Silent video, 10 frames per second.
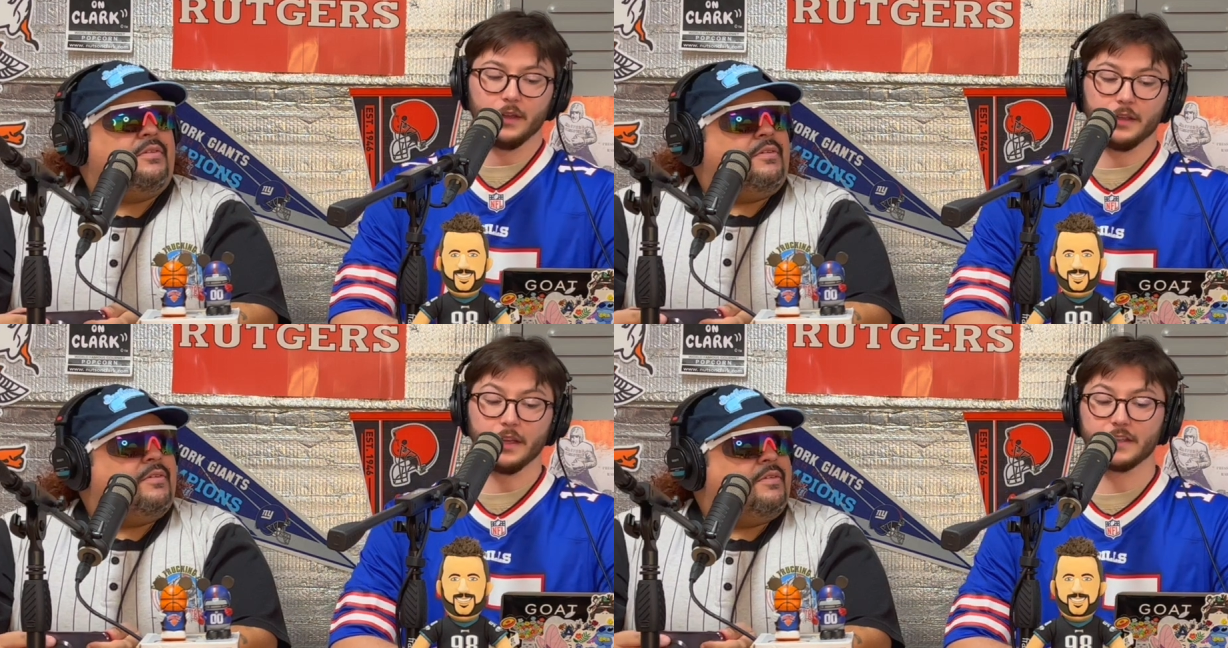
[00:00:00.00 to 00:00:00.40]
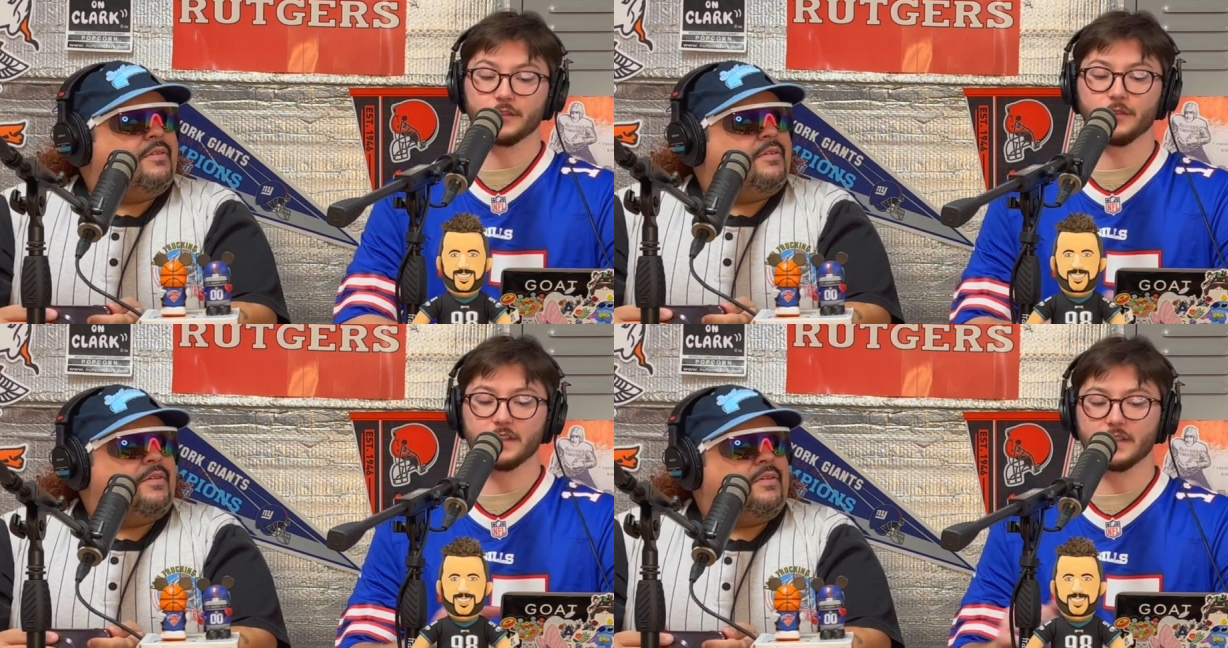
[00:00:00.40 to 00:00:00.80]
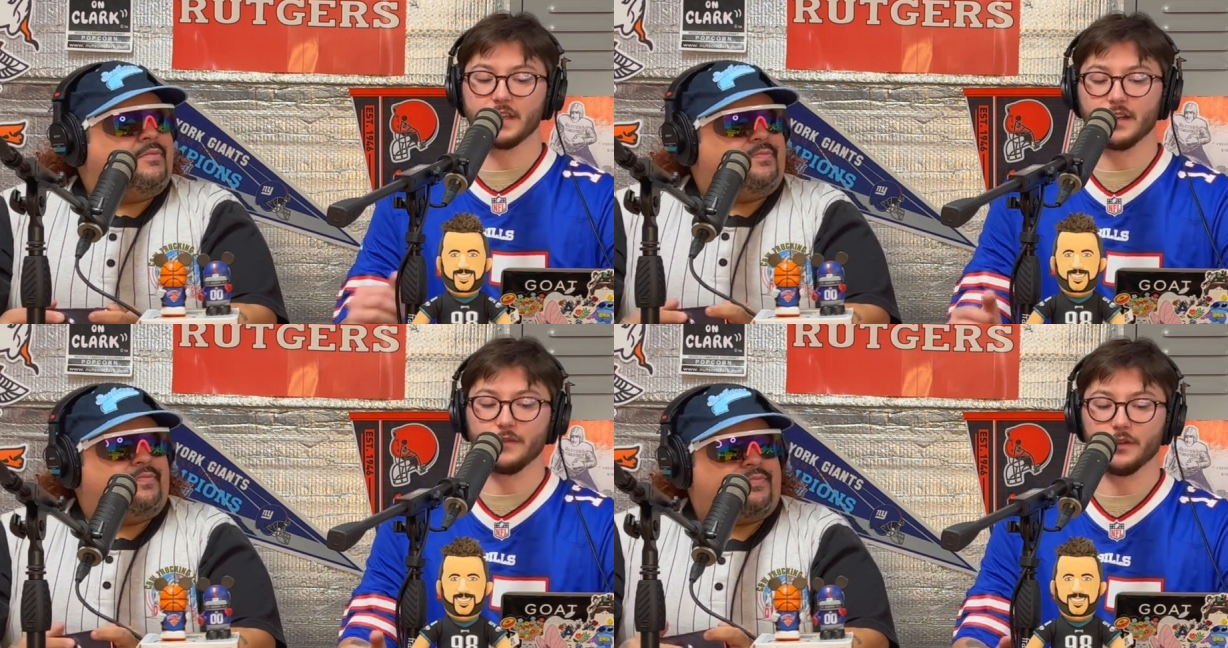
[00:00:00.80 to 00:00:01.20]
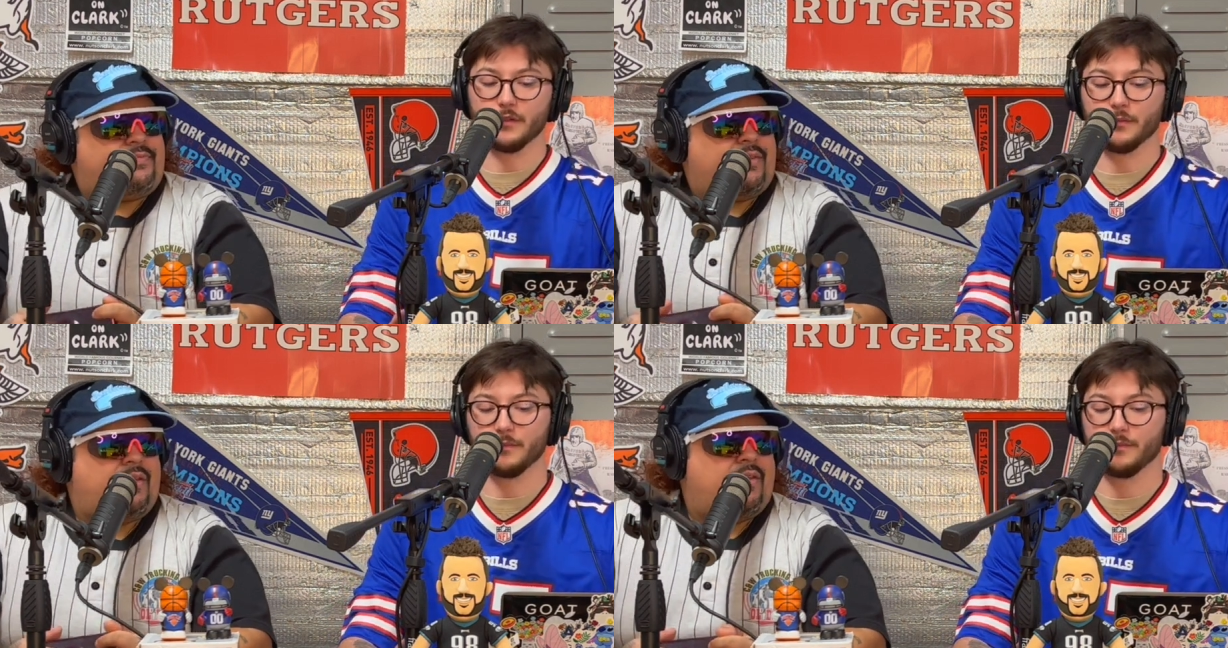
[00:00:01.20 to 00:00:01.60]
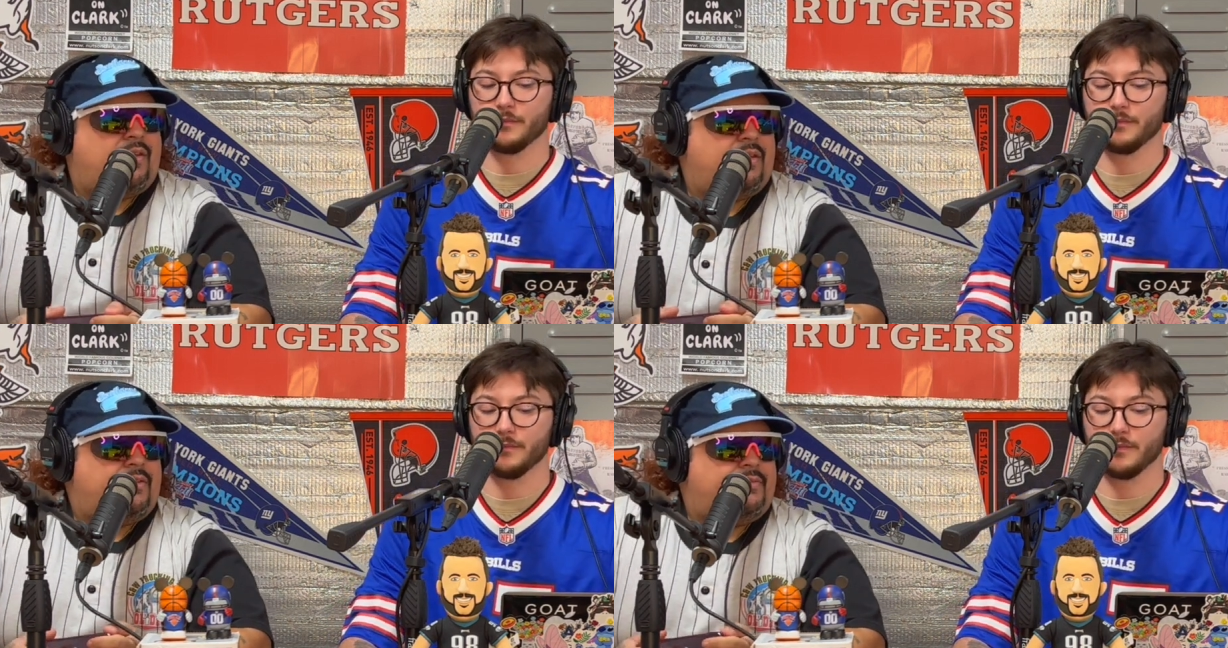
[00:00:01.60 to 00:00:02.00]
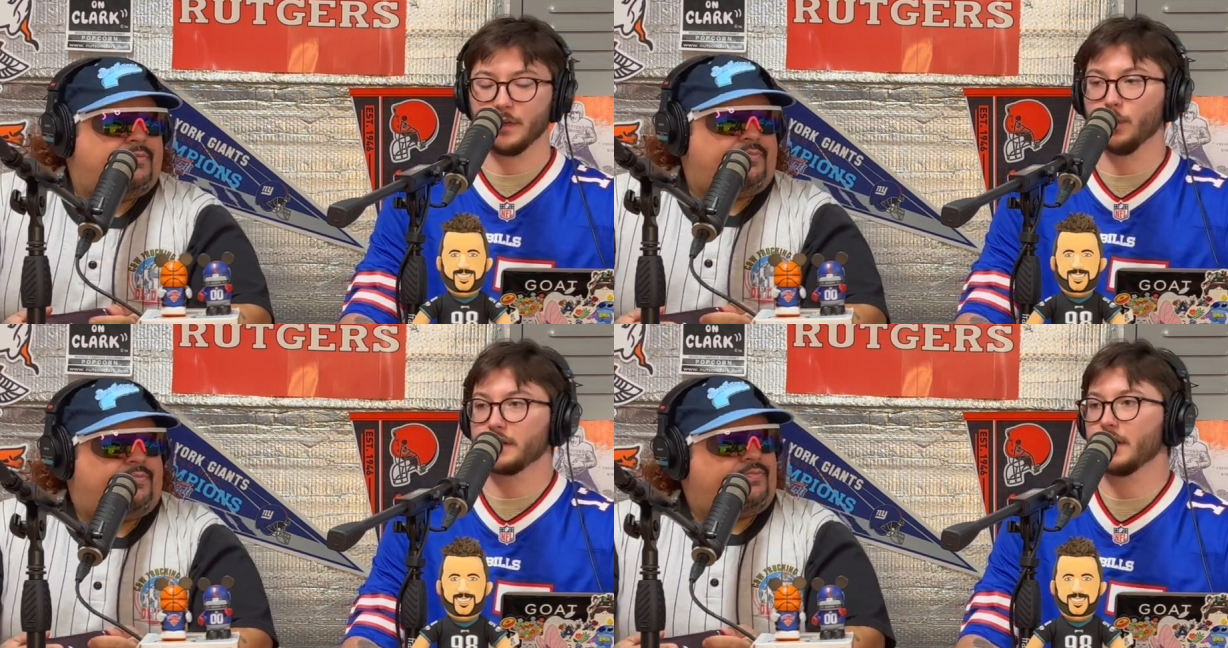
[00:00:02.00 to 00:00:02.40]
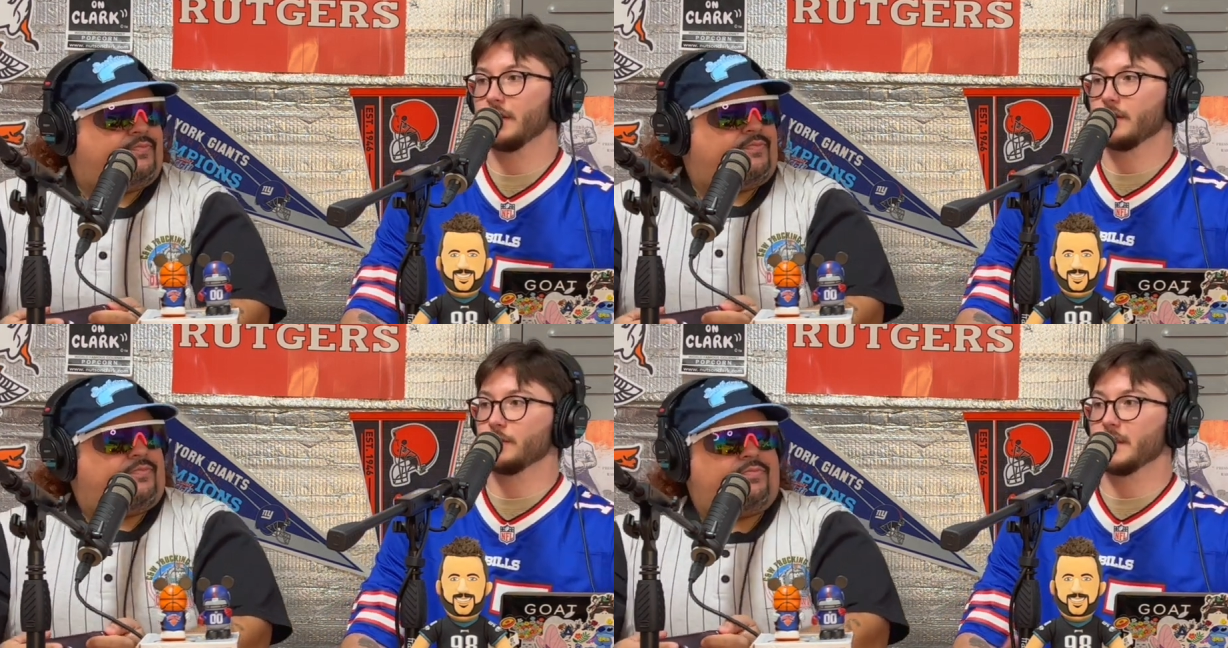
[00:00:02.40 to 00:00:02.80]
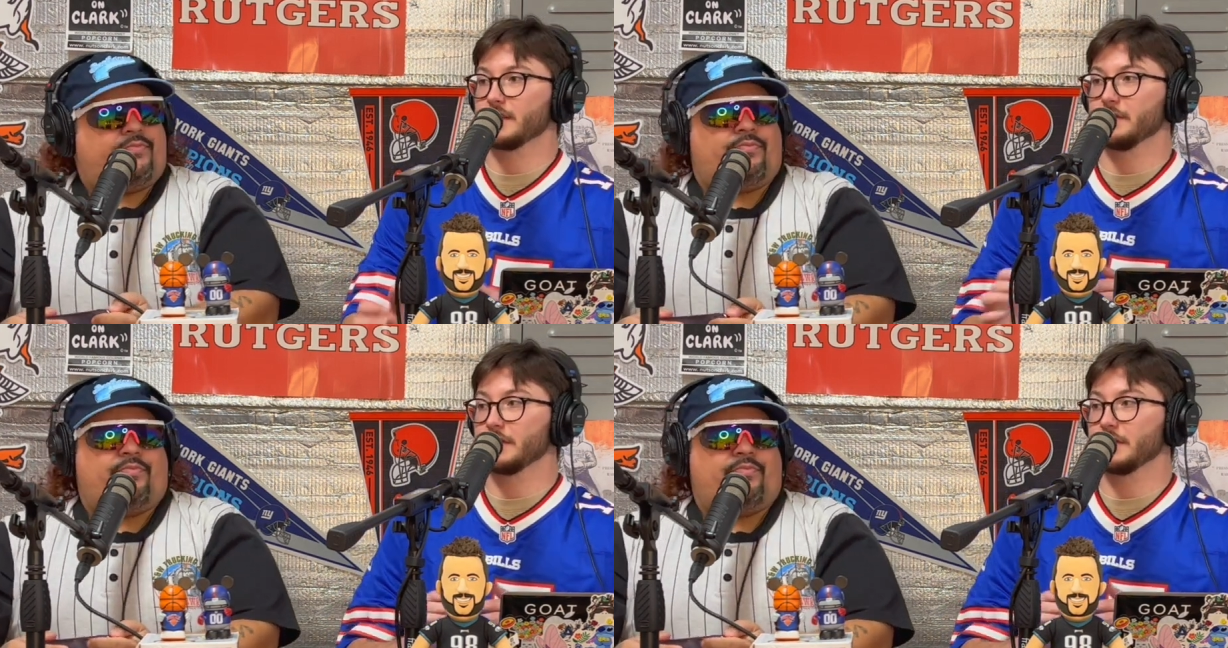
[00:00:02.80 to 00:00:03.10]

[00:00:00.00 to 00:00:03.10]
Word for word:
Speaker 1: Yeah, so this is kind of a, a what did I learn rest of